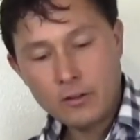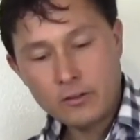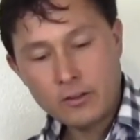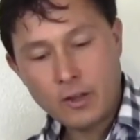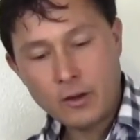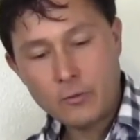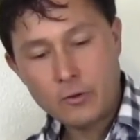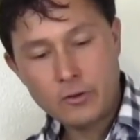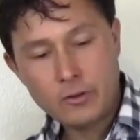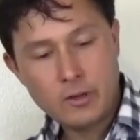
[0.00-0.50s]
looks
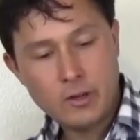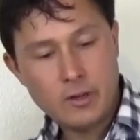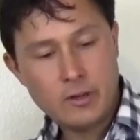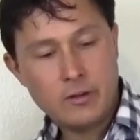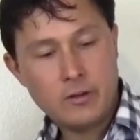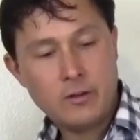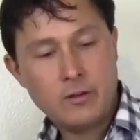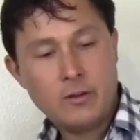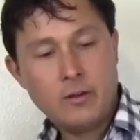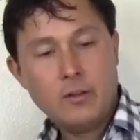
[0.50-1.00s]
like we're
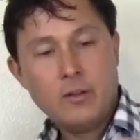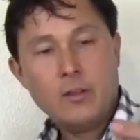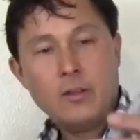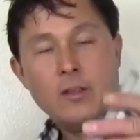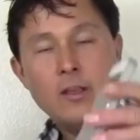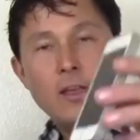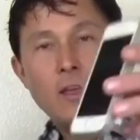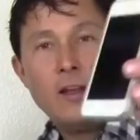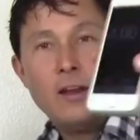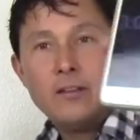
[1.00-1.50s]
done.
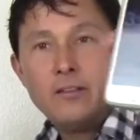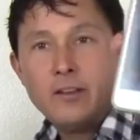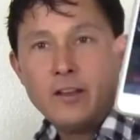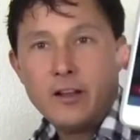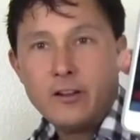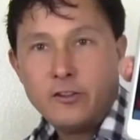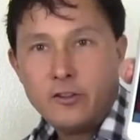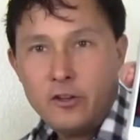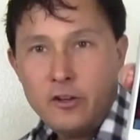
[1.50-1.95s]
And it's at